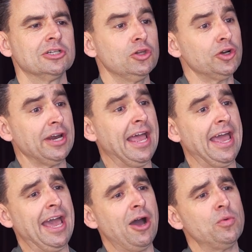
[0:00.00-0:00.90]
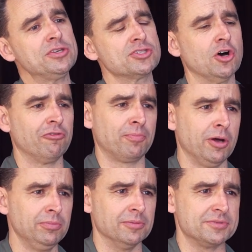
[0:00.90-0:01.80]
to look at how we solve
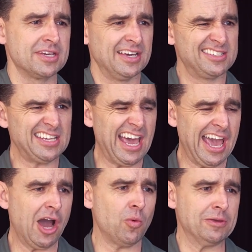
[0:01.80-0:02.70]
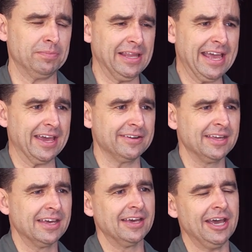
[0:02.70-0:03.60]
problems, to how we plan,
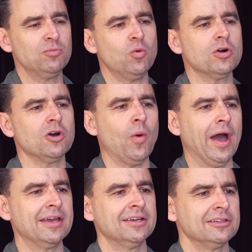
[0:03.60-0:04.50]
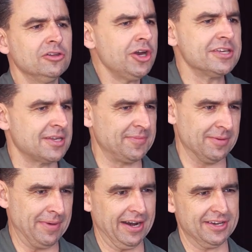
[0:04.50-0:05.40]
and walk away learning something
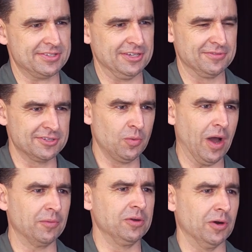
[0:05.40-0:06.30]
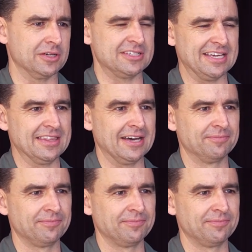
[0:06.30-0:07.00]
about ourselves and the way we work together.